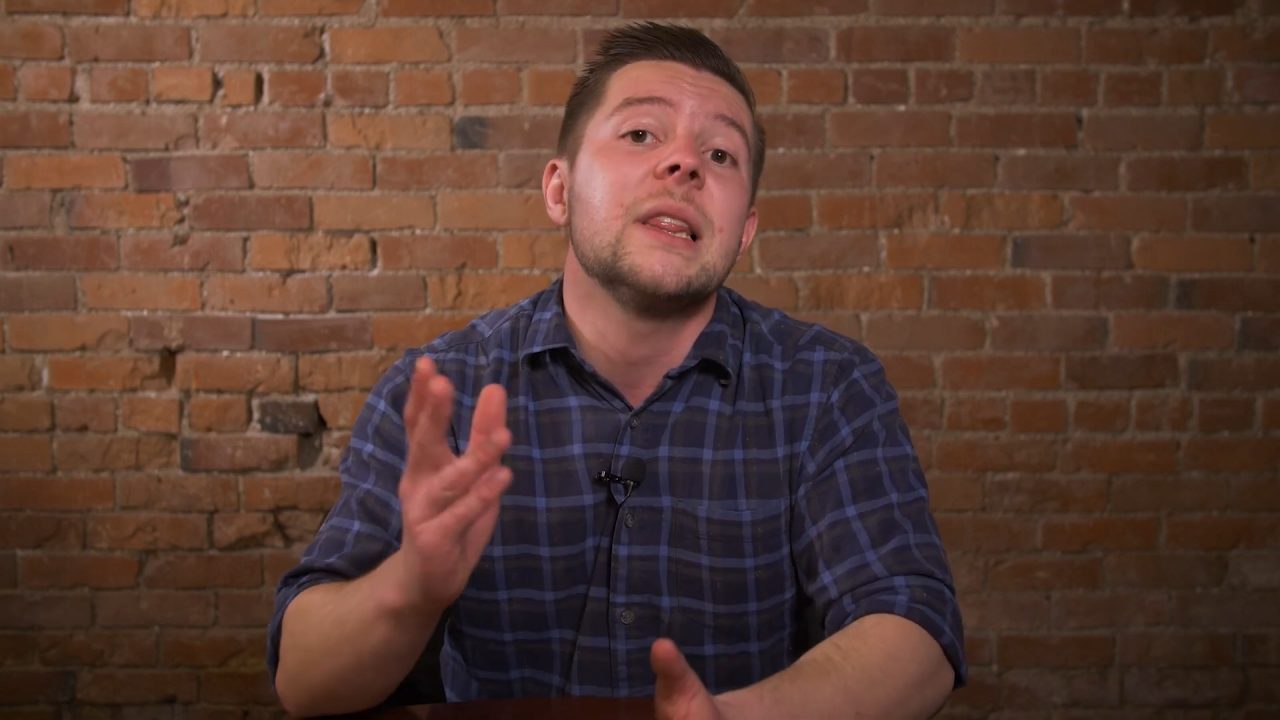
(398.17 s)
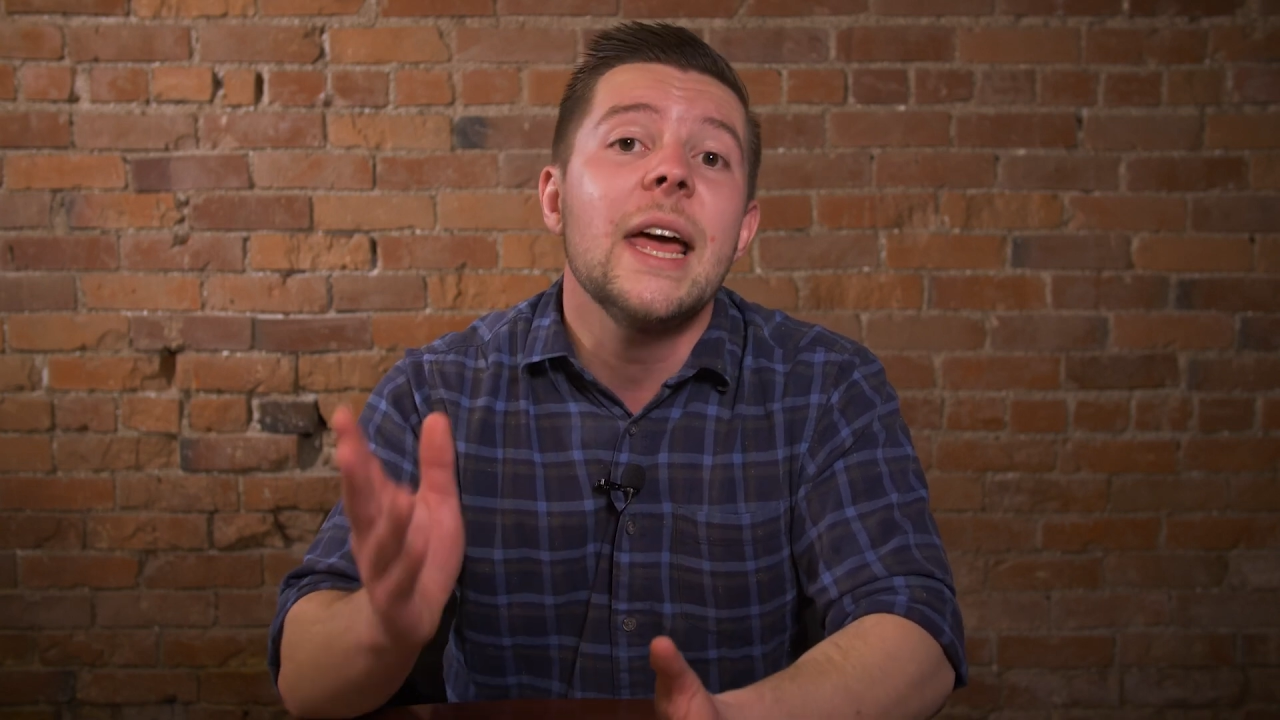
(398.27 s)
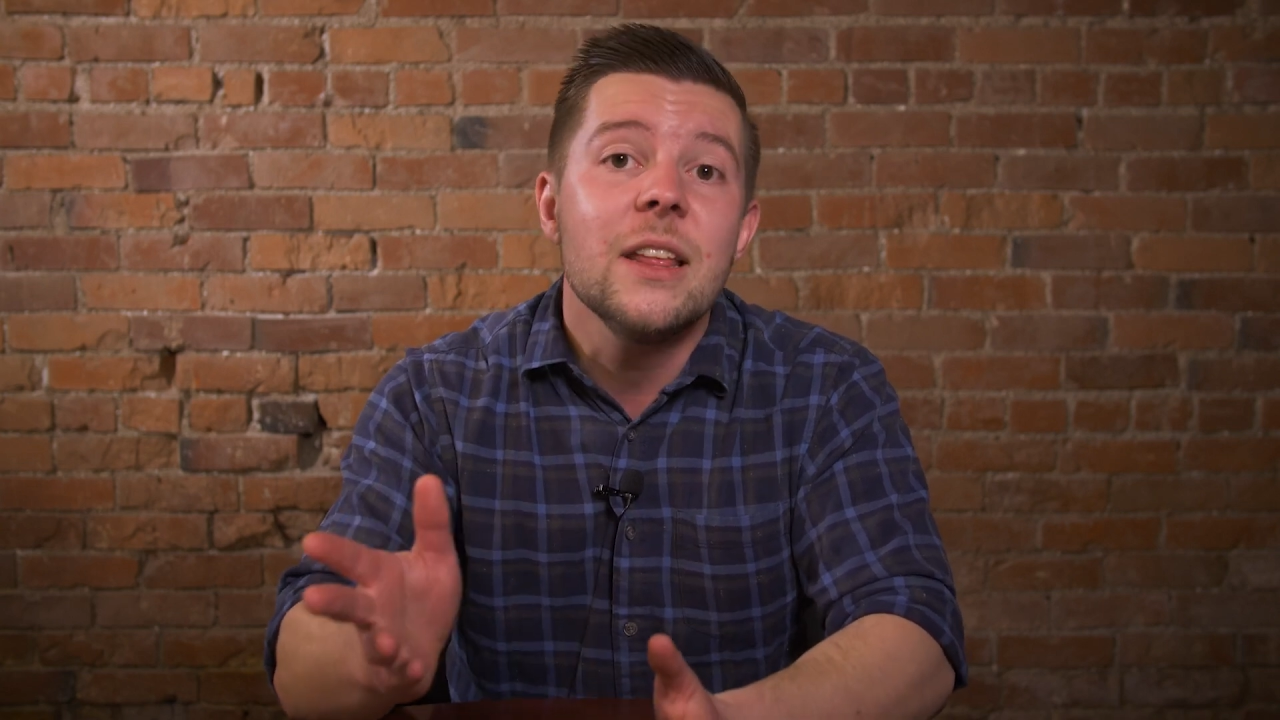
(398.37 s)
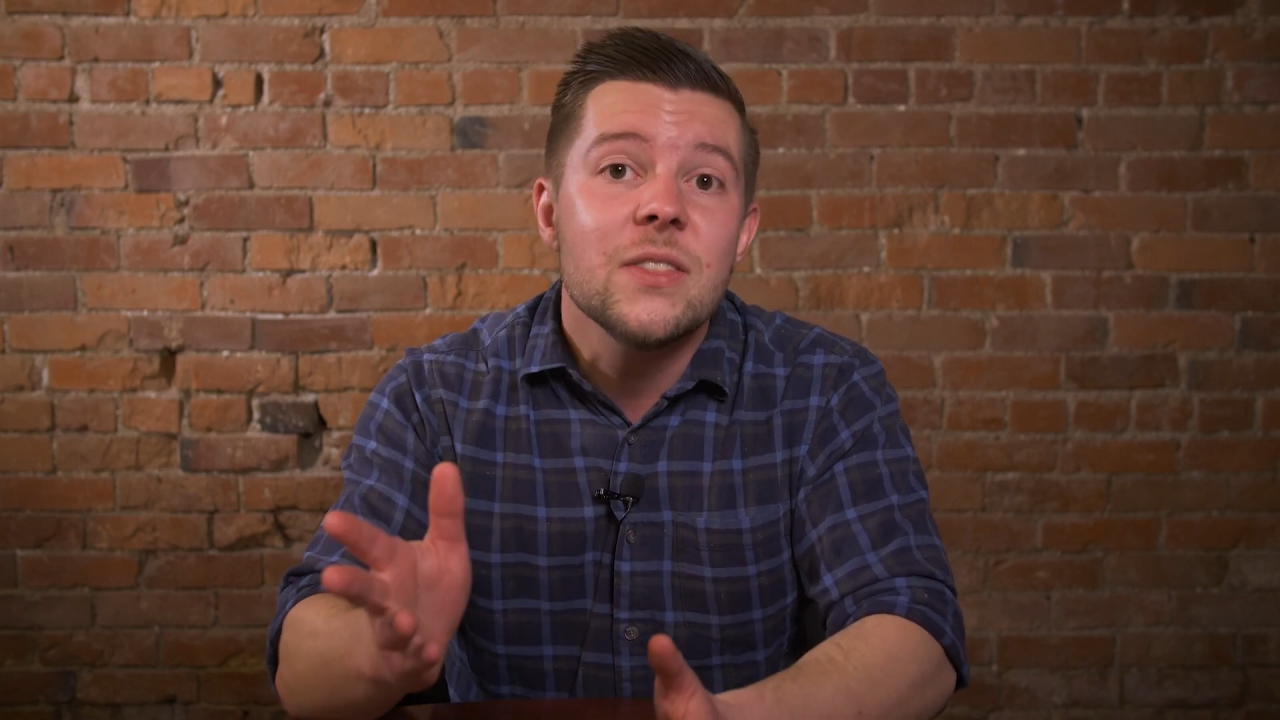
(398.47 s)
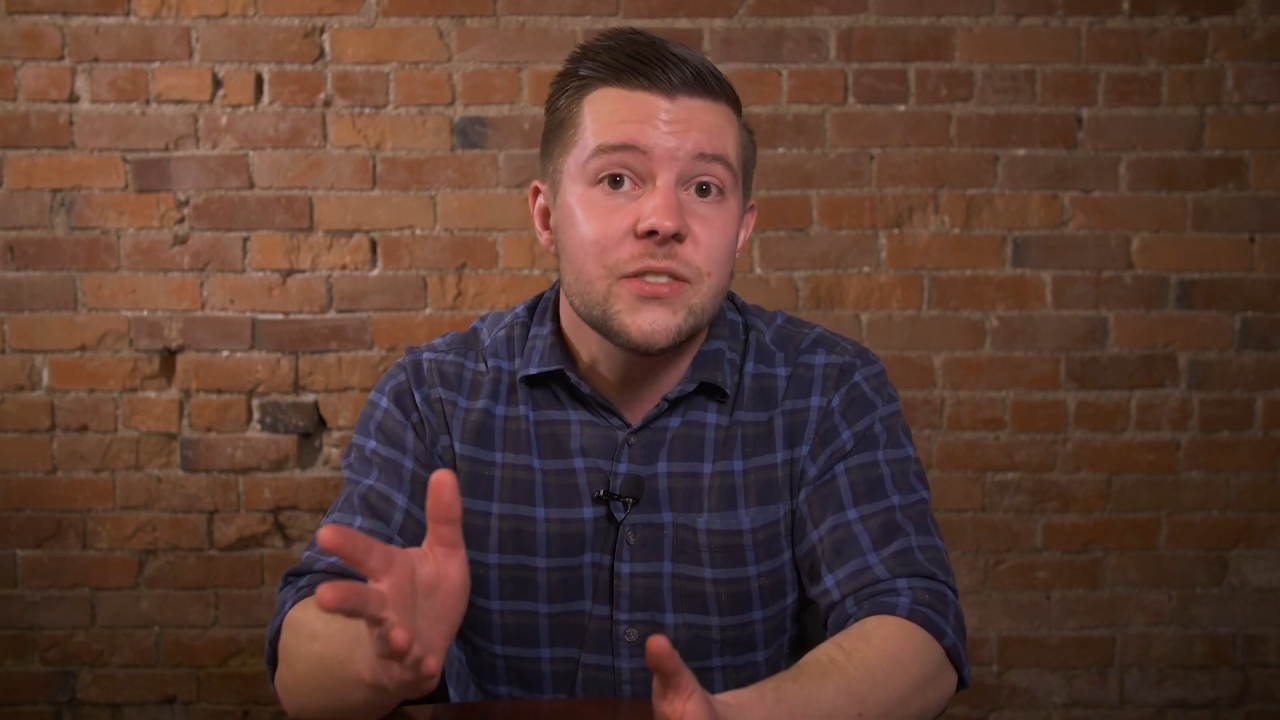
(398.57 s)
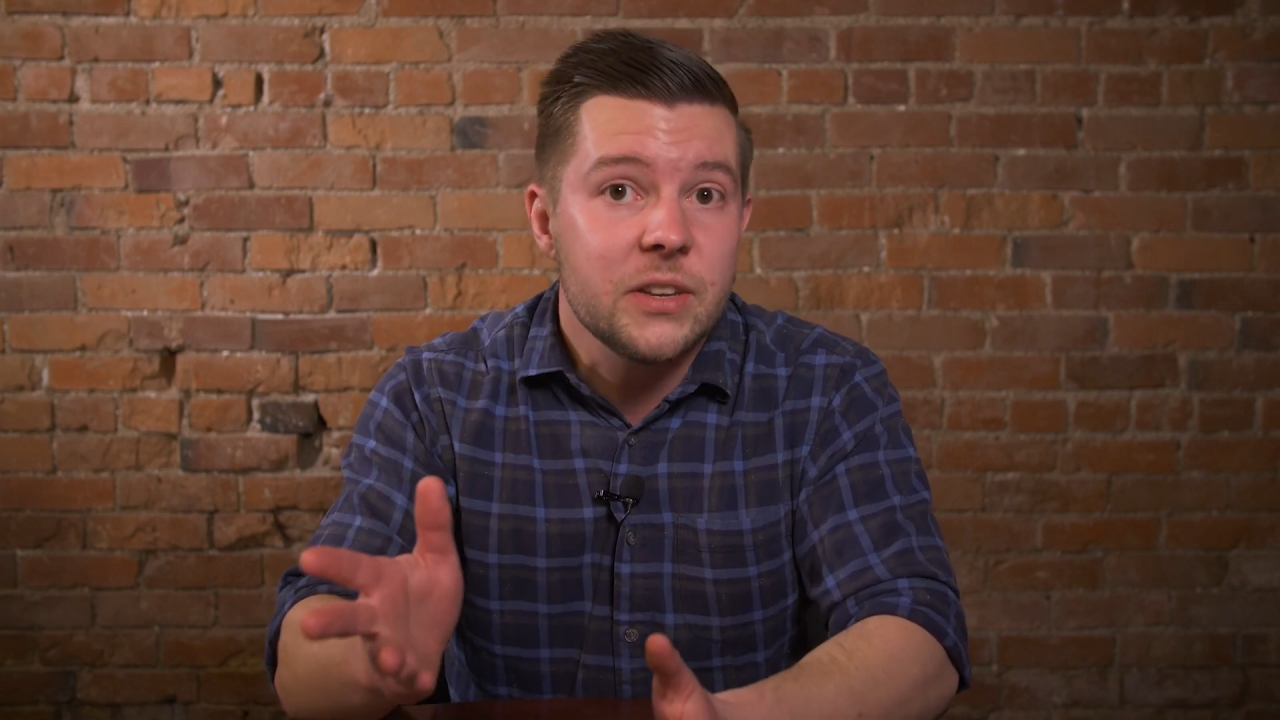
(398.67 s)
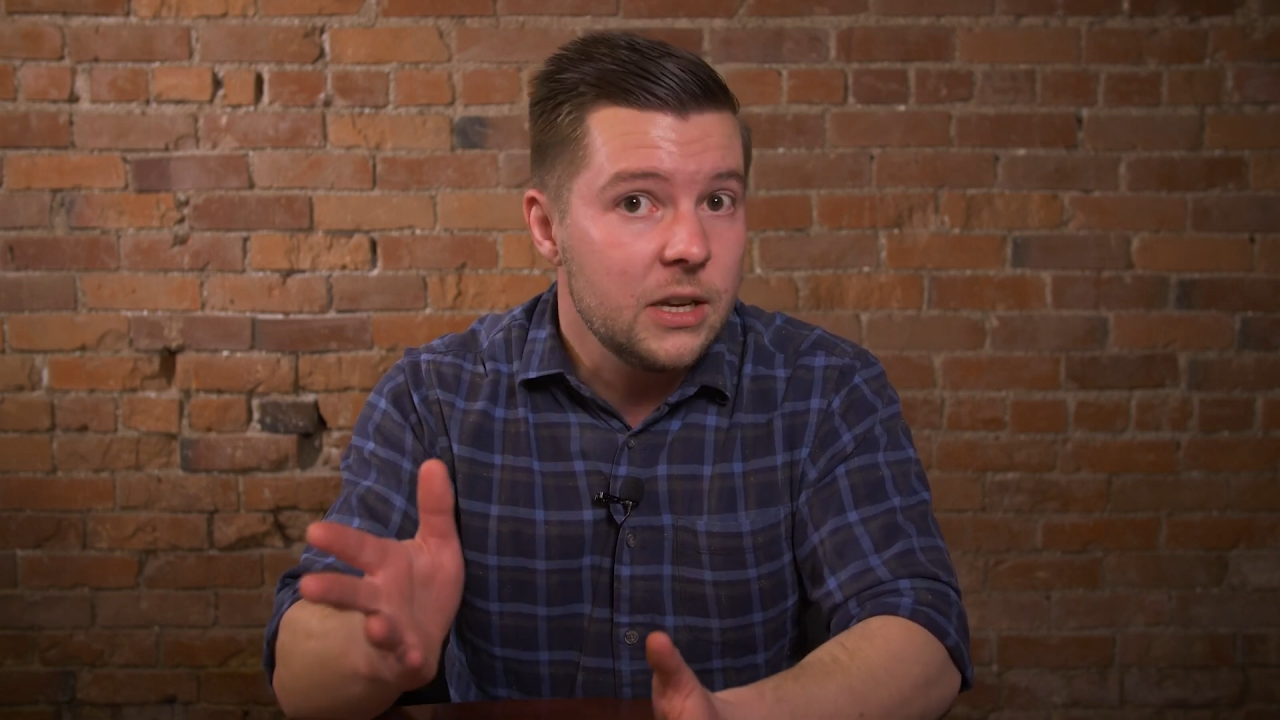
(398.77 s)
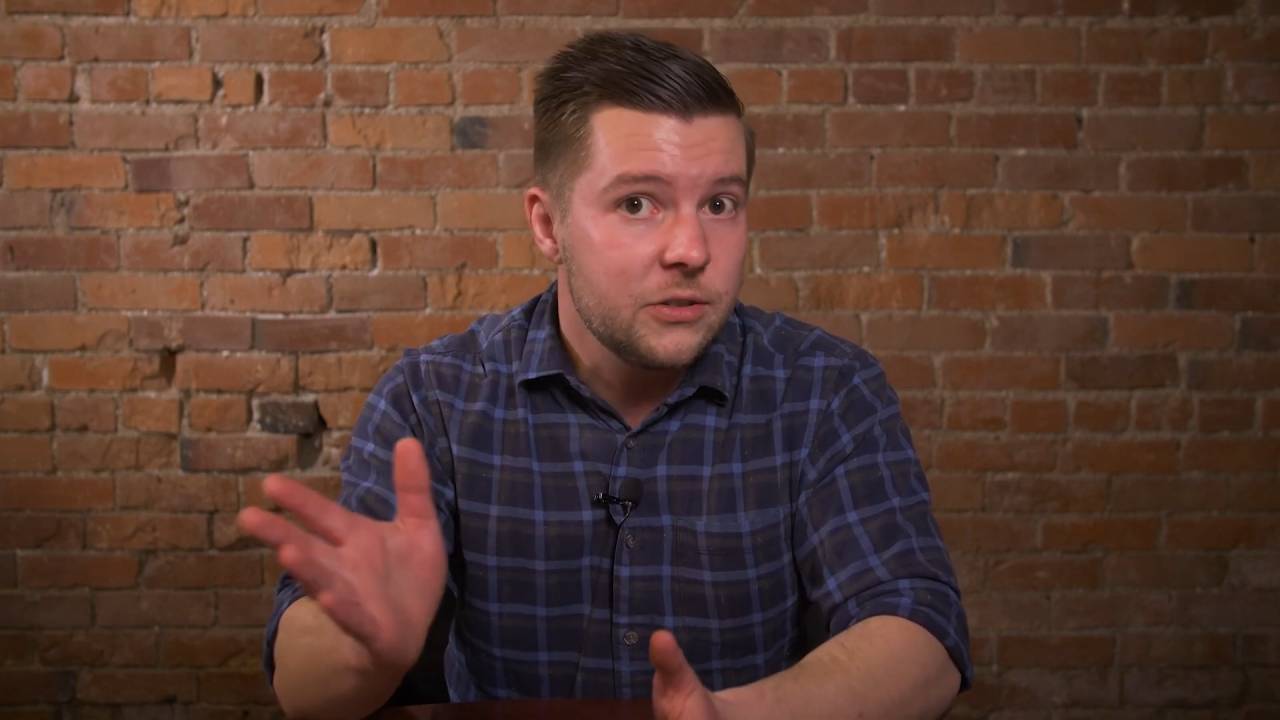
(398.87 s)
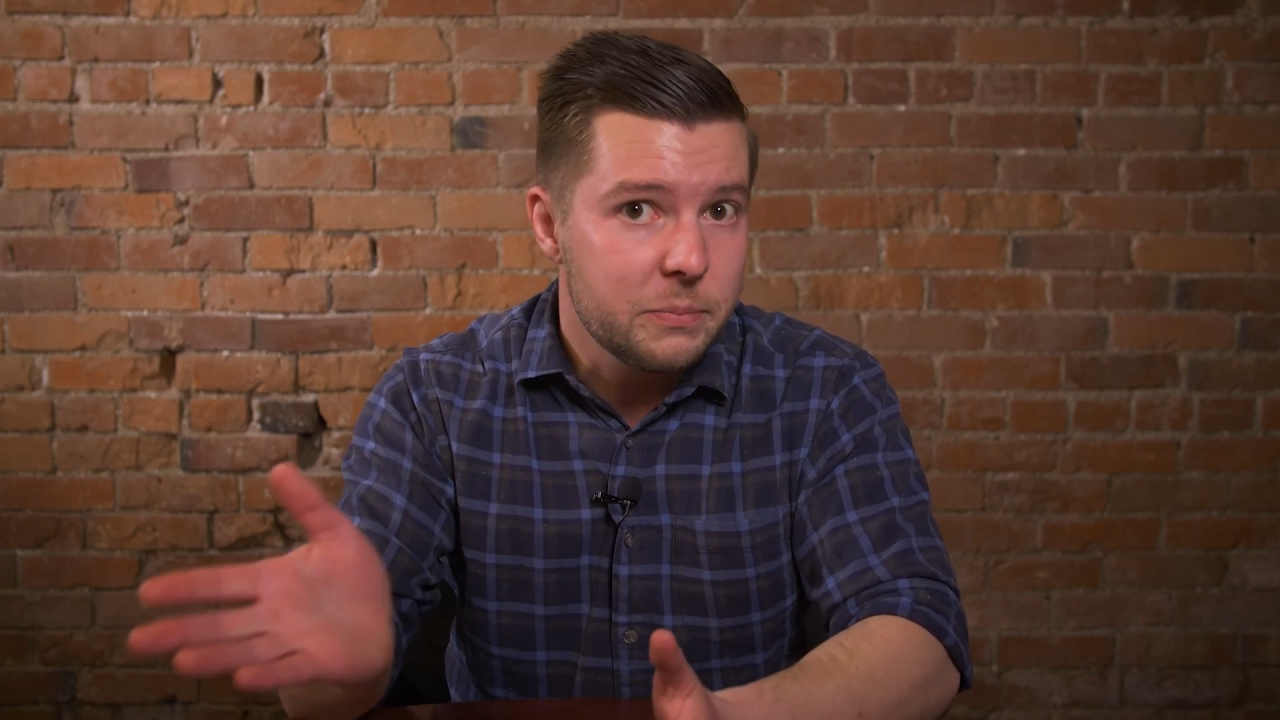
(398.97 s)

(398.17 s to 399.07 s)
like the city's